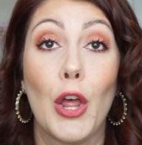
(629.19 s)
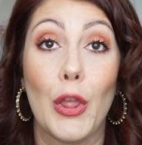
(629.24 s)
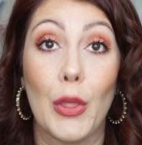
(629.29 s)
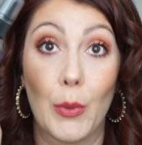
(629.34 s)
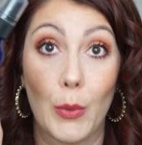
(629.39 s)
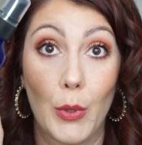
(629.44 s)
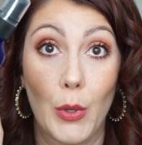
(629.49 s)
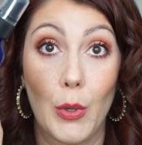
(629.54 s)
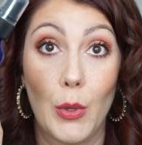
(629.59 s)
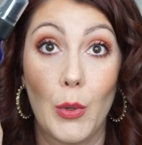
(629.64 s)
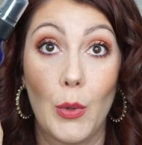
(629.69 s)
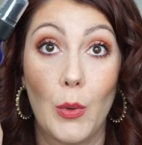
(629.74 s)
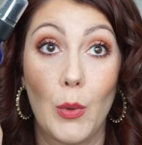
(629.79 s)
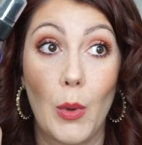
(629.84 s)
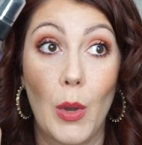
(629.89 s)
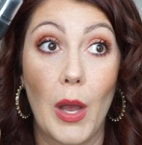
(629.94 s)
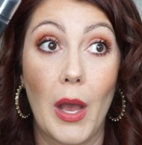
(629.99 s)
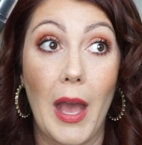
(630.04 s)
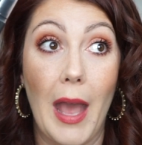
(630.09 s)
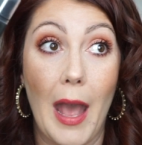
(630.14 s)

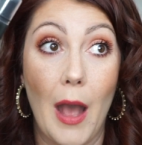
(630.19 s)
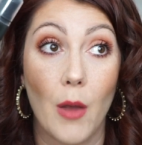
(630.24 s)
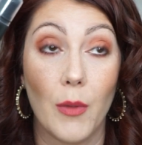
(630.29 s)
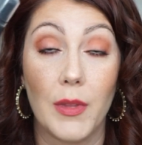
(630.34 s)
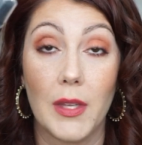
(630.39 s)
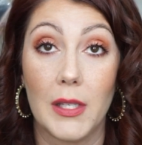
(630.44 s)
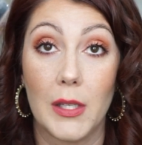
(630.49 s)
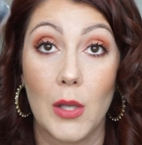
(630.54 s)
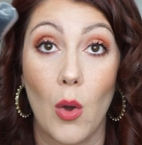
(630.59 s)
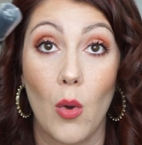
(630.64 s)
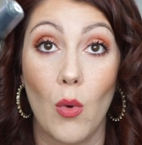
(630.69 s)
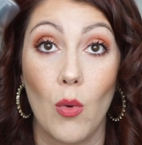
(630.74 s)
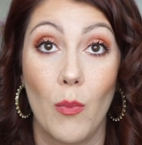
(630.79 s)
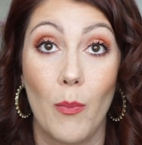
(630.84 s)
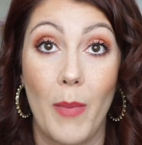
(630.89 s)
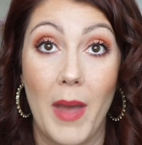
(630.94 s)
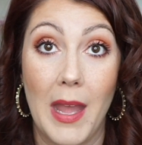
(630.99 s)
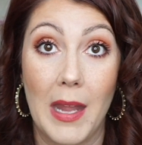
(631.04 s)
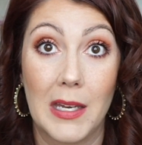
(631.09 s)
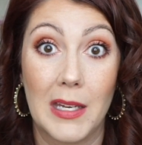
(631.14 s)
throughout this whole
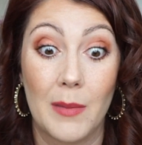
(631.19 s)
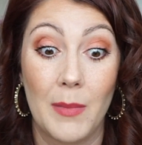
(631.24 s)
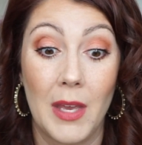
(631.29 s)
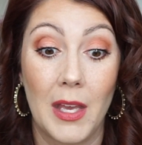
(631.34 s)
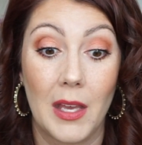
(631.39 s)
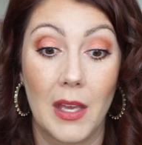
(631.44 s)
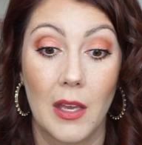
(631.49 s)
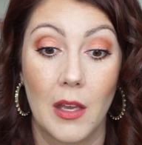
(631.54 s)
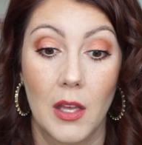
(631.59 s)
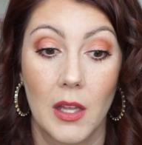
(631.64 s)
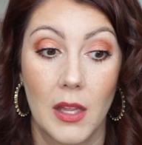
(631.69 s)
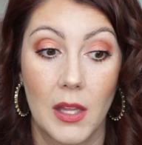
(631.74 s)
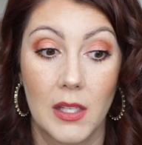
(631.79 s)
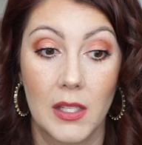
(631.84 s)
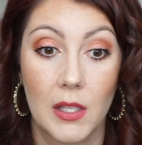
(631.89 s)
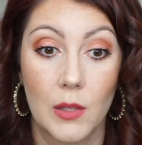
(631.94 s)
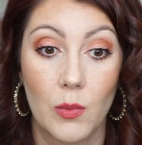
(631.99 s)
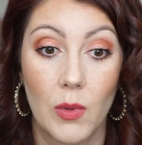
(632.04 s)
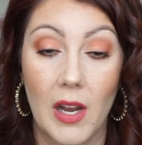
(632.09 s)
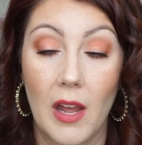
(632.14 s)
pandemic. This
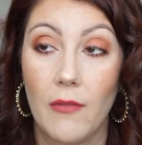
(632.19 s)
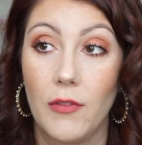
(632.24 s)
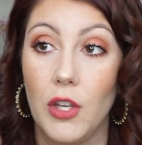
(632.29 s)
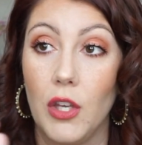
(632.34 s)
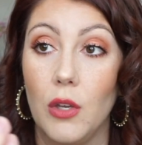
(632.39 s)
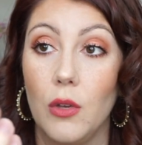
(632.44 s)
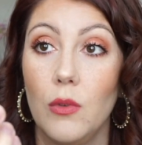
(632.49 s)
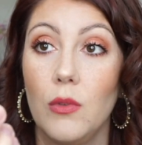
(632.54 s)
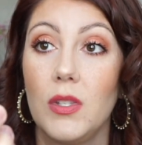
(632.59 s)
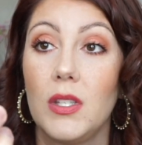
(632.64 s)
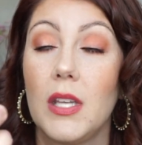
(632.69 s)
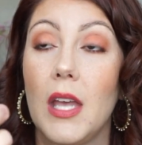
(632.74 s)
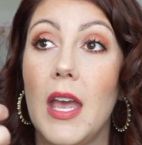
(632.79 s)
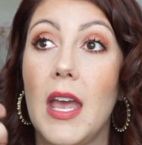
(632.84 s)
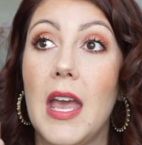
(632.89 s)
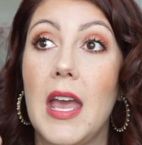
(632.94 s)
is what I've used.